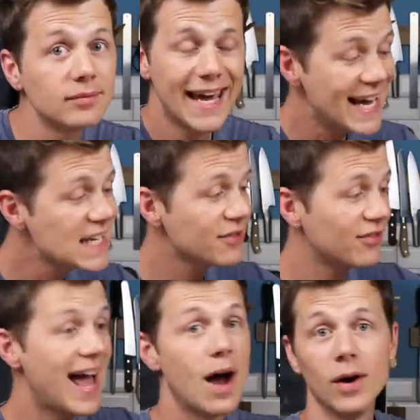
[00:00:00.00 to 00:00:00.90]
It is
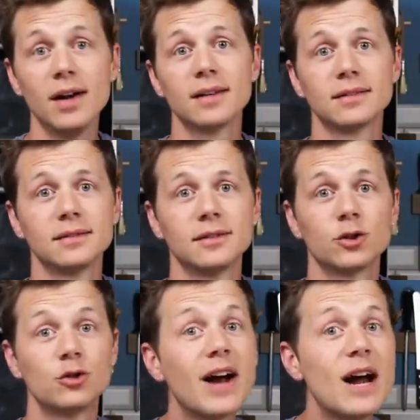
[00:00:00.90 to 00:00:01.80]
flour,
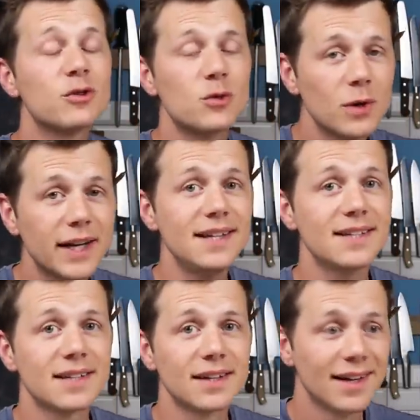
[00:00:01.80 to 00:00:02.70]
ground
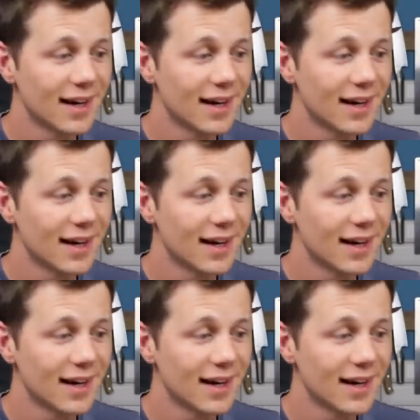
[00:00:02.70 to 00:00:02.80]
wheat,